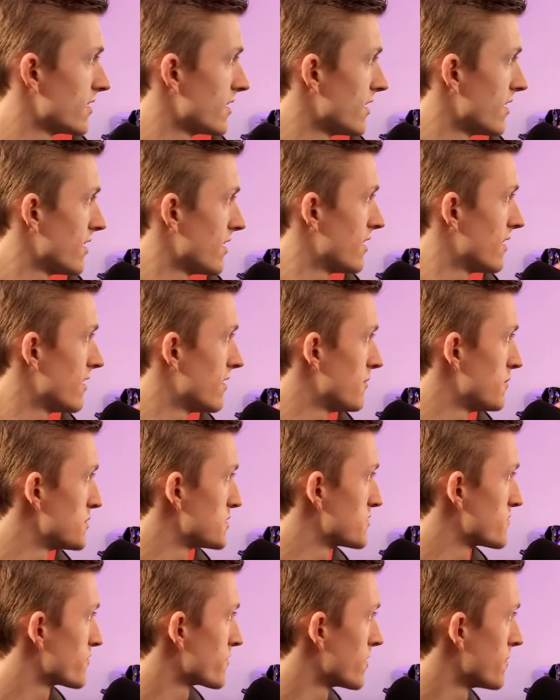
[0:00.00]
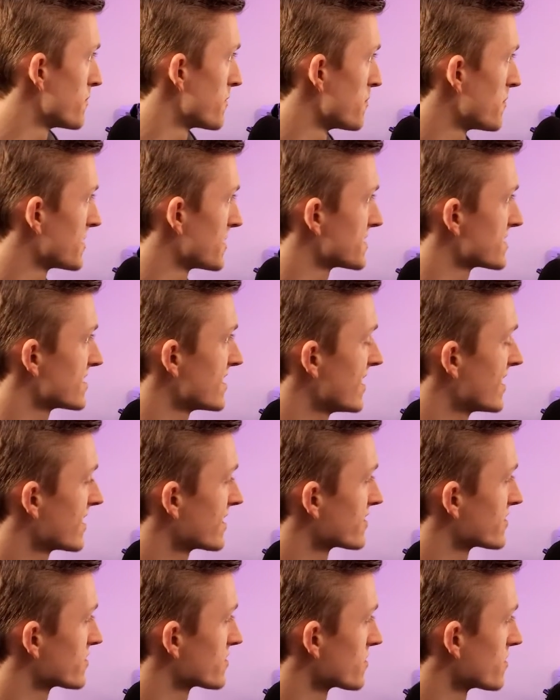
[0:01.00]
It's from the Mustang
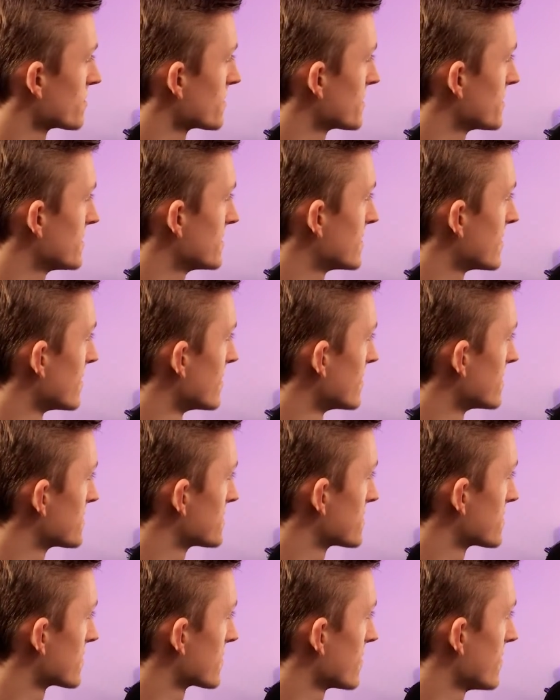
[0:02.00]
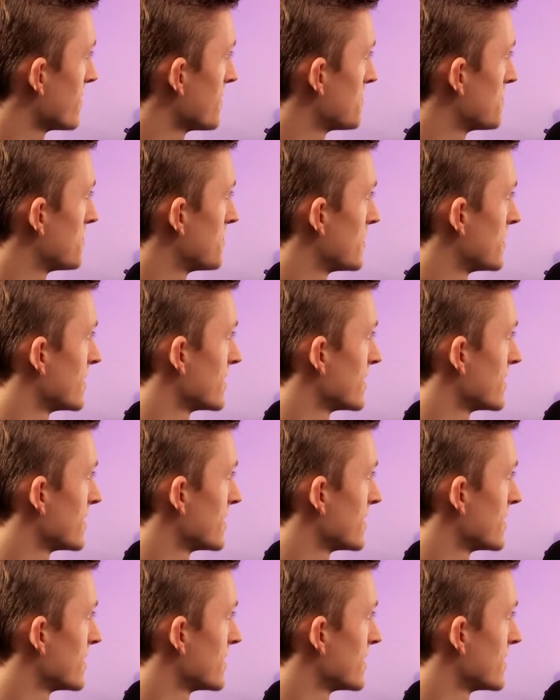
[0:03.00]
Historian on Instagram,